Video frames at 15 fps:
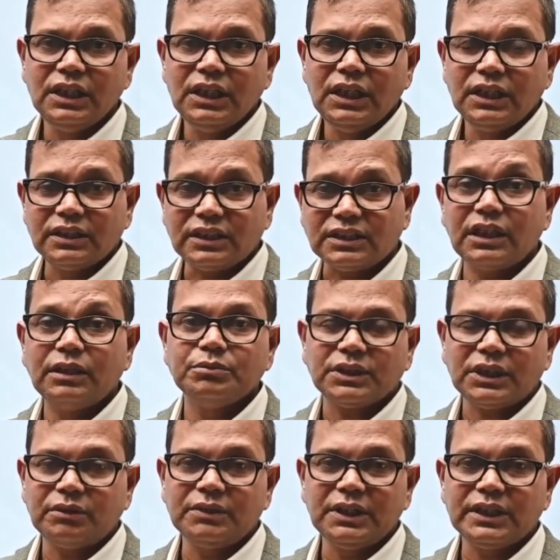in the same
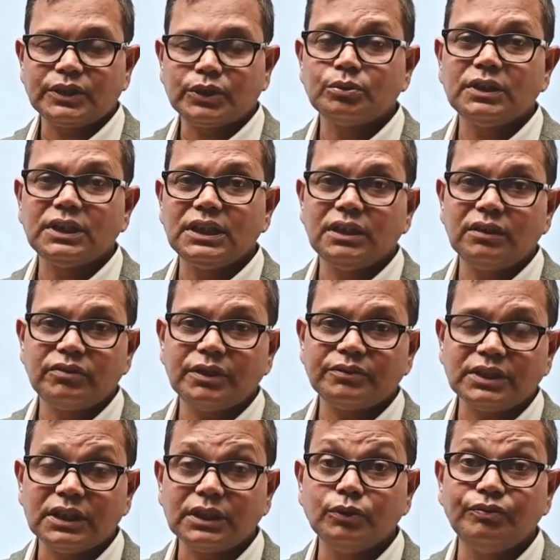timing, a student
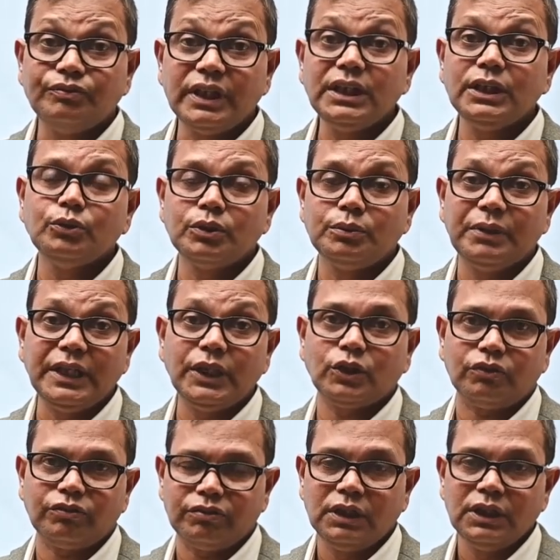develops a very good bent
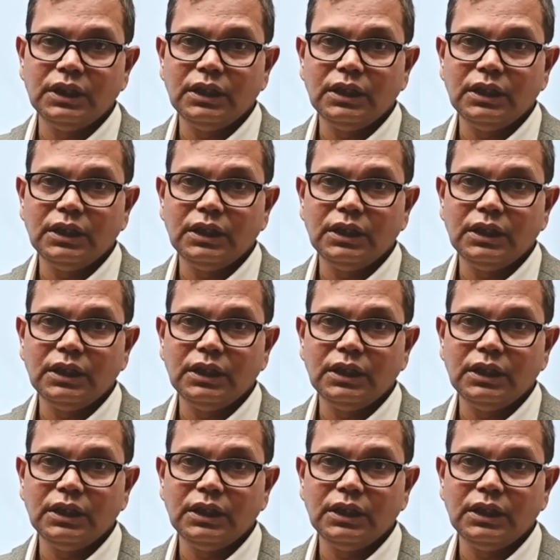of